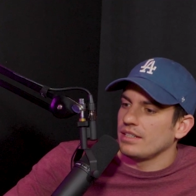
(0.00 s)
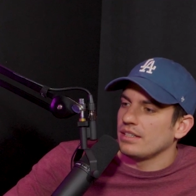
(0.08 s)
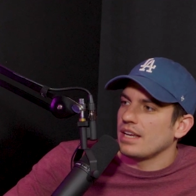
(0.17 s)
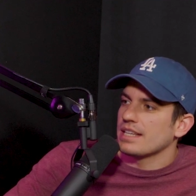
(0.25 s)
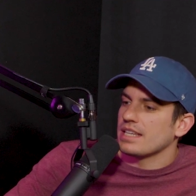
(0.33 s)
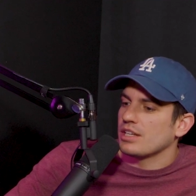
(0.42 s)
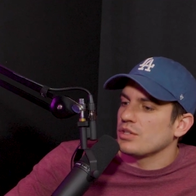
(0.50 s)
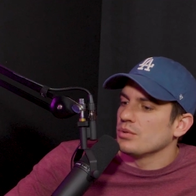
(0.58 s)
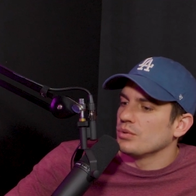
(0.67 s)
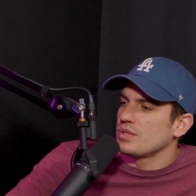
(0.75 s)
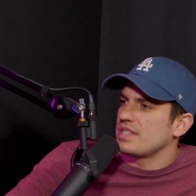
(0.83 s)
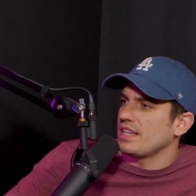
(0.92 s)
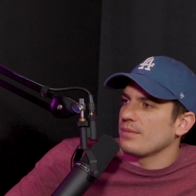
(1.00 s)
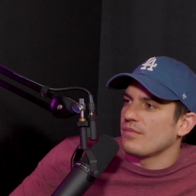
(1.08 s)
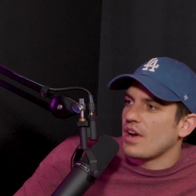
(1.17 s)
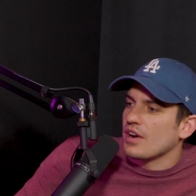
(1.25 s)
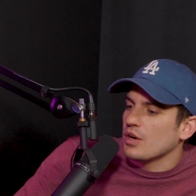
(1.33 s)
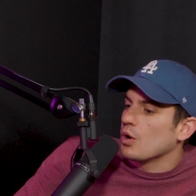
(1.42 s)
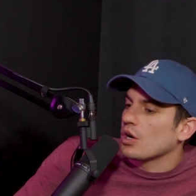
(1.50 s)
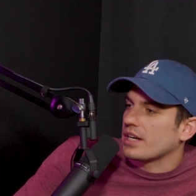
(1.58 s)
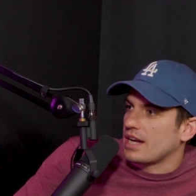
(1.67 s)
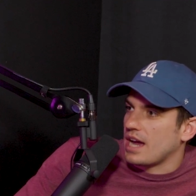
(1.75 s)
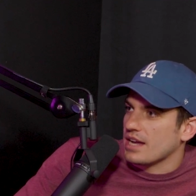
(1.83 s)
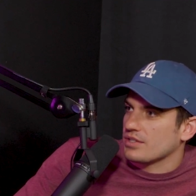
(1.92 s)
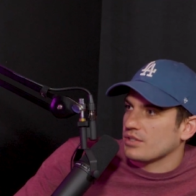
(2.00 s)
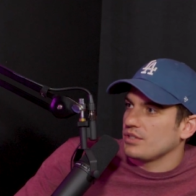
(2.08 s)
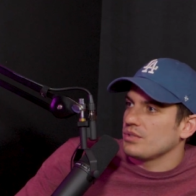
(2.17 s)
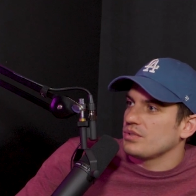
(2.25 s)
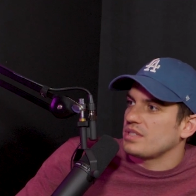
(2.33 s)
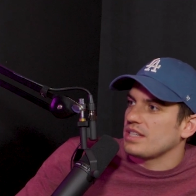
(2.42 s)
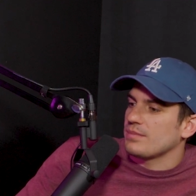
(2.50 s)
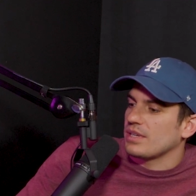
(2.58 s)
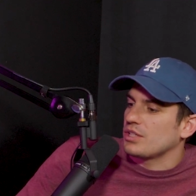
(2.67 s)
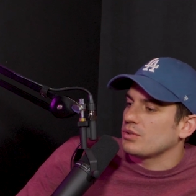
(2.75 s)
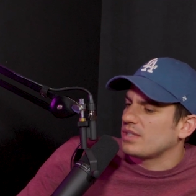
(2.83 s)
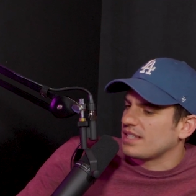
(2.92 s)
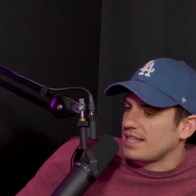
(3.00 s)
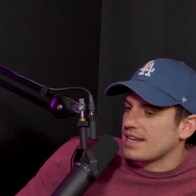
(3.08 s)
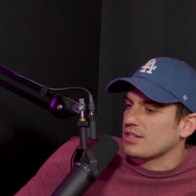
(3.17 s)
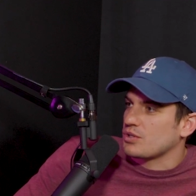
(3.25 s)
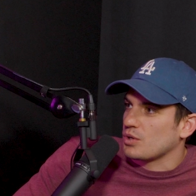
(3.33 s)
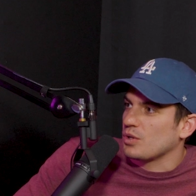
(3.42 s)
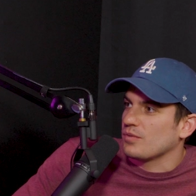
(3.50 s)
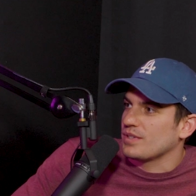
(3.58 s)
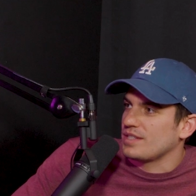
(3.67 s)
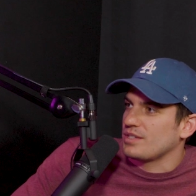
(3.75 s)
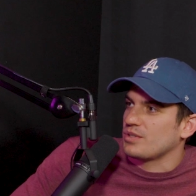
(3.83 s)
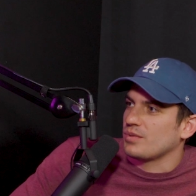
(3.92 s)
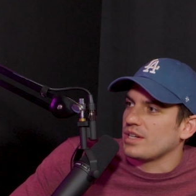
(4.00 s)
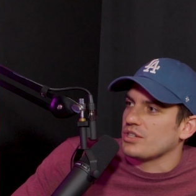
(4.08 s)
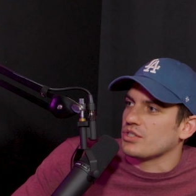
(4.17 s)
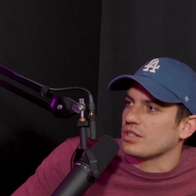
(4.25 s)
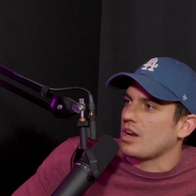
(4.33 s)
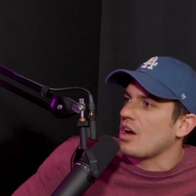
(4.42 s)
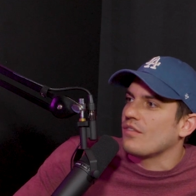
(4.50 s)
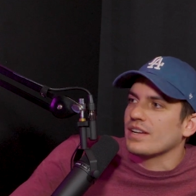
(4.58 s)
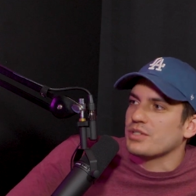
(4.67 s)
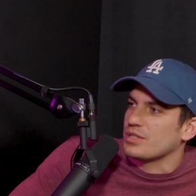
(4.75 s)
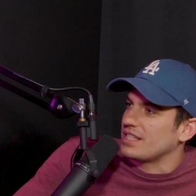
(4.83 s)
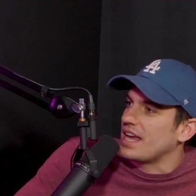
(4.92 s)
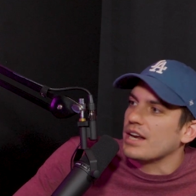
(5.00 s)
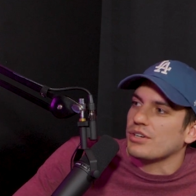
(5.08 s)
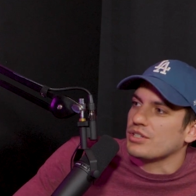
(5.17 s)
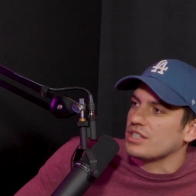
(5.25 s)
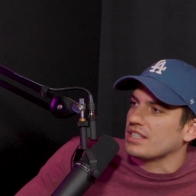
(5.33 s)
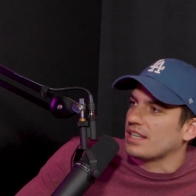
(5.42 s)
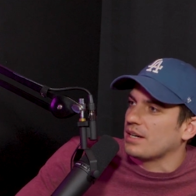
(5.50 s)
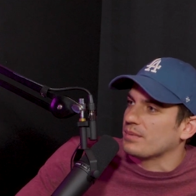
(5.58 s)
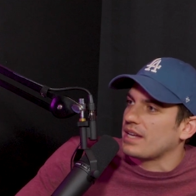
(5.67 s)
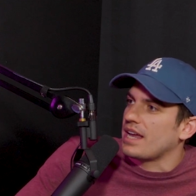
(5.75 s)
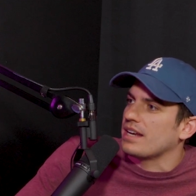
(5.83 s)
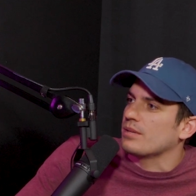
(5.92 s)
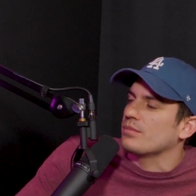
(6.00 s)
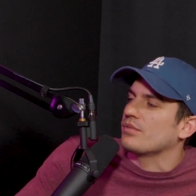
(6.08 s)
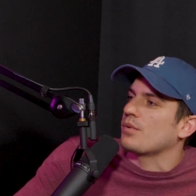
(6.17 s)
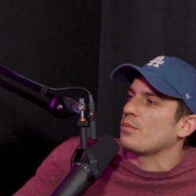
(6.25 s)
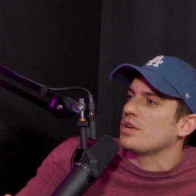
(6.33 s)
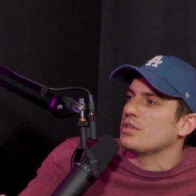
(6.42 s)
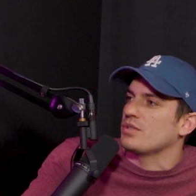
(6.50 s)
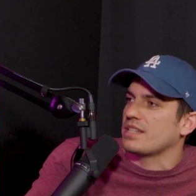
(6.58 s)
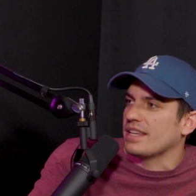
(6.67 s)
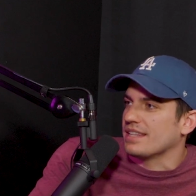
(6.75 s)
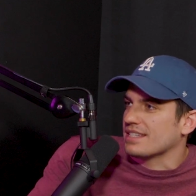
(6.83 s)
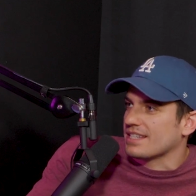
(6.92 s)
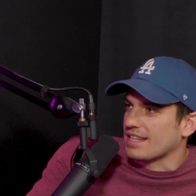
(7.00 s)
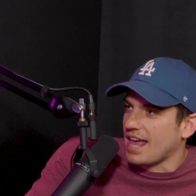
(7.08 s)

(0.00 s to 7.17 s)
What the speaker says: It's like you seem very organized, or you seem like you can take control of a situation. Oh, that's just the energy that I'm getting from when you say this and